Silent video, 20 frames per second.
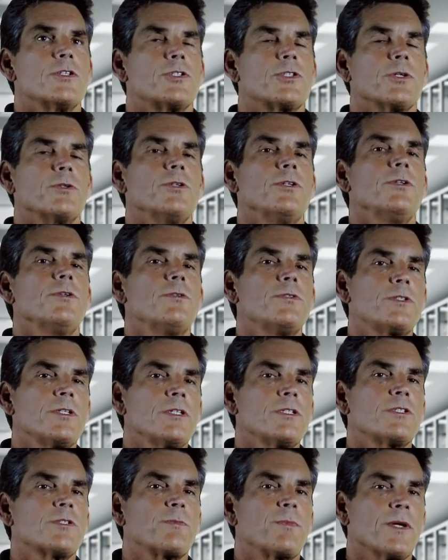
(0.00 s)
So
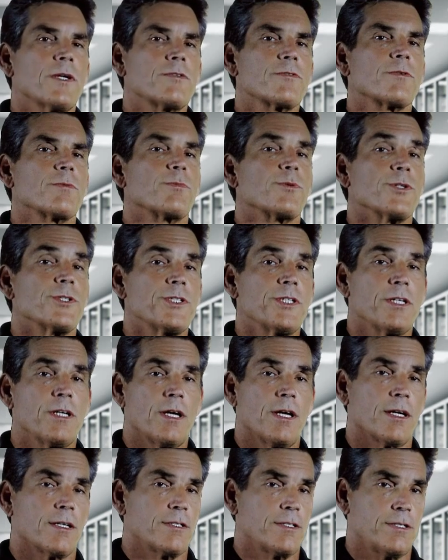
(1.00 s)
using Spectrum
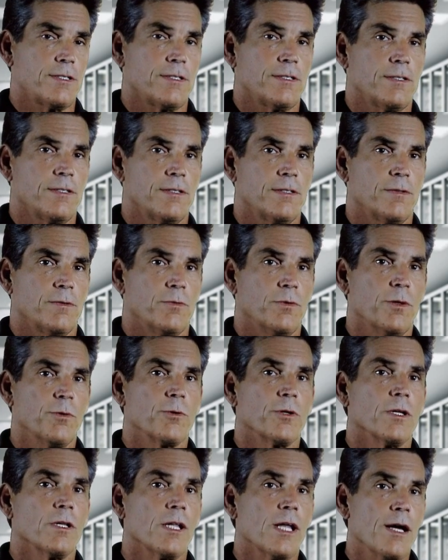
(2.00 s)
Protect, what
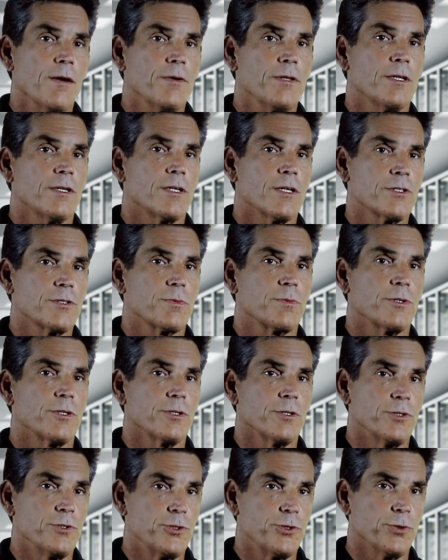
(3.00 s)
we're allowing the customer
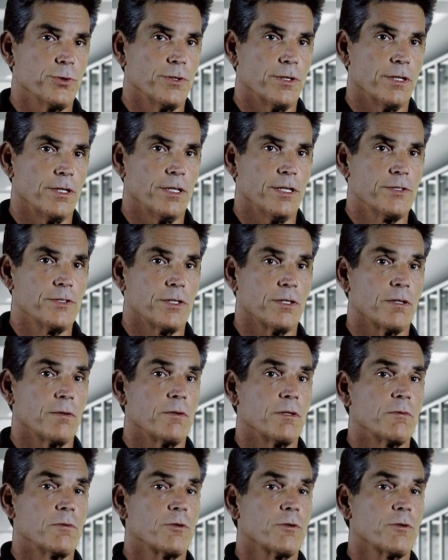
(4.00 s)
to enjoy is an